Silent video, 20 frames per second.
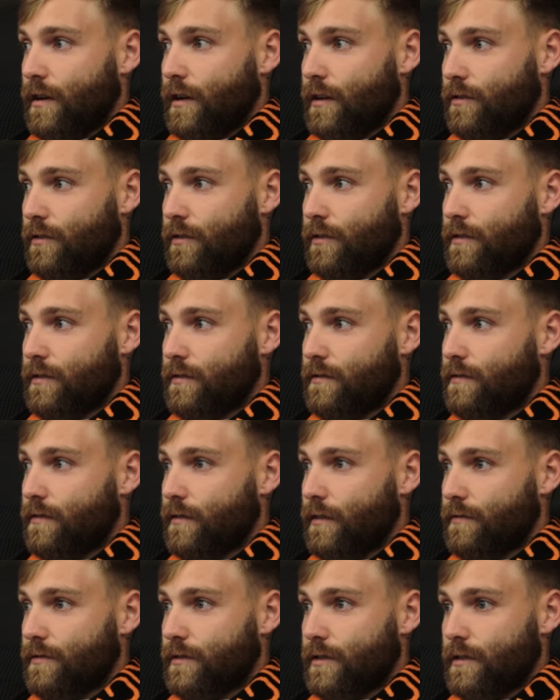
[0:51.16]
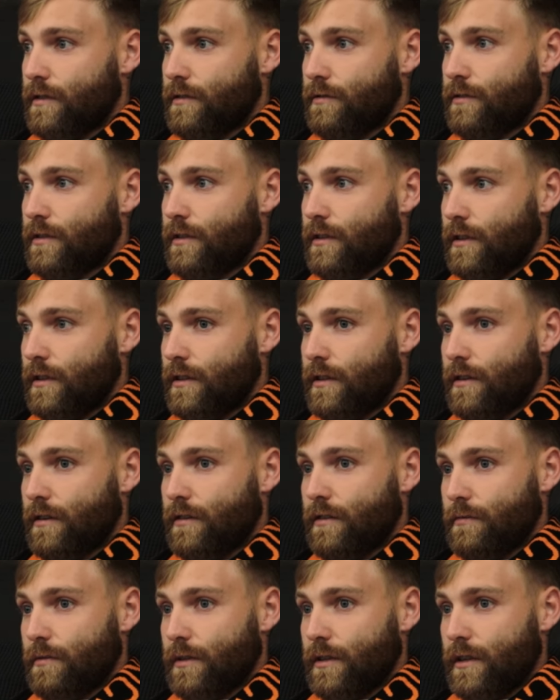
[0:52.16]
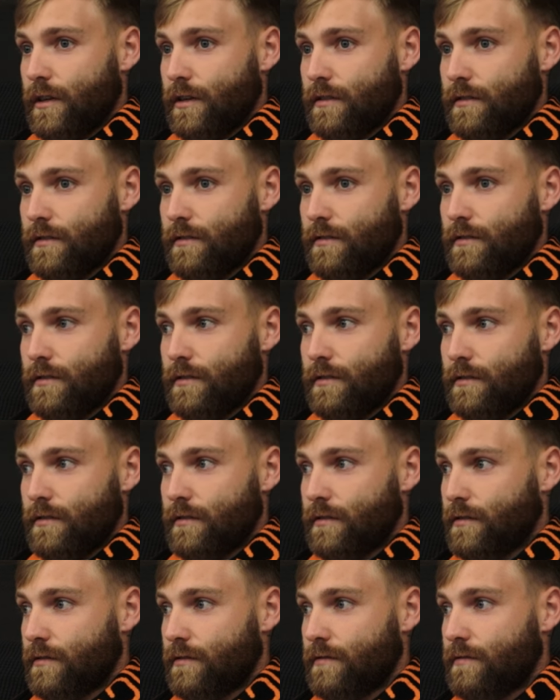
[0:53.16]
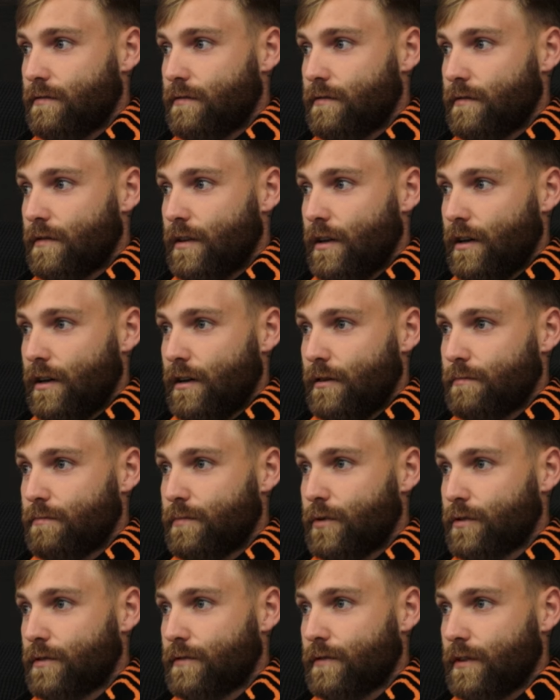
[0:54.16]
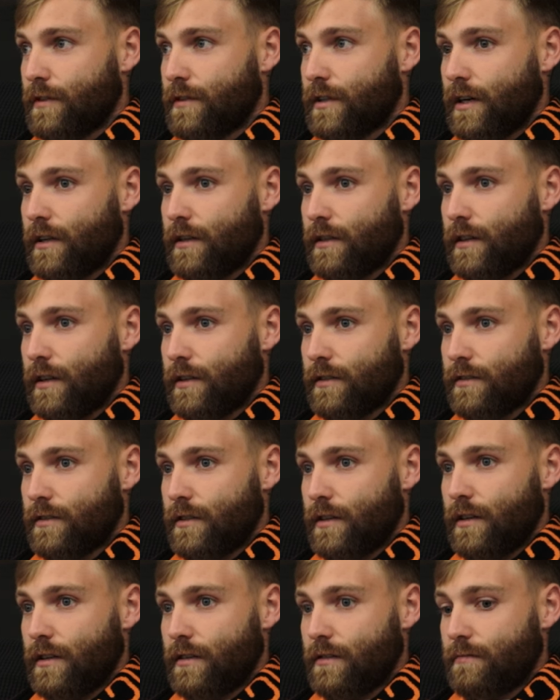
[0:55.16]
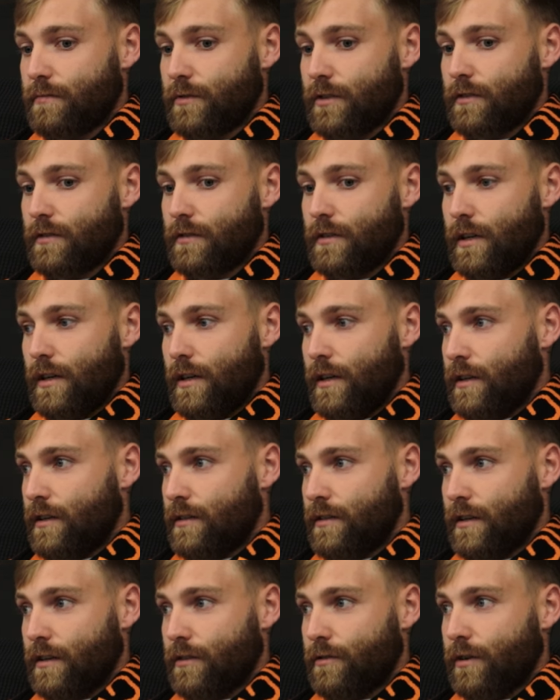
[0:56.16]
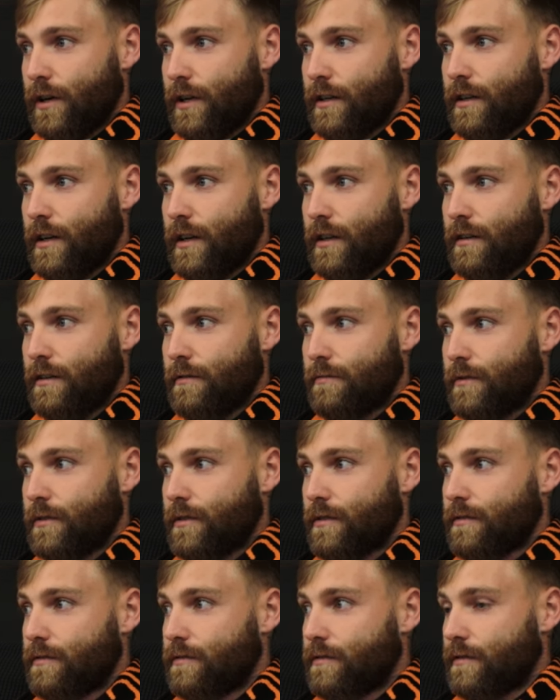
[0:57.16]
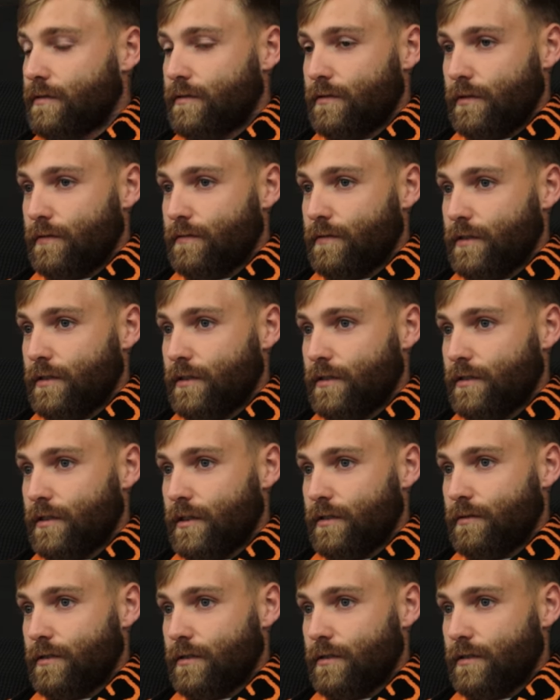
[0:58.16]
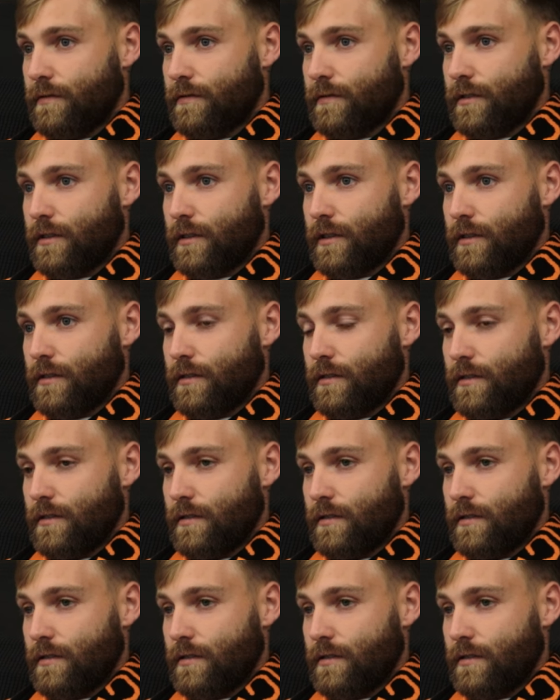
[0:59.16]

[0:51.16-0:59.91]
know, obviously, they were in the league a couple of years ago and pushed for the title last year, but didn't quite get it, but hopefully this year we'll go for it again.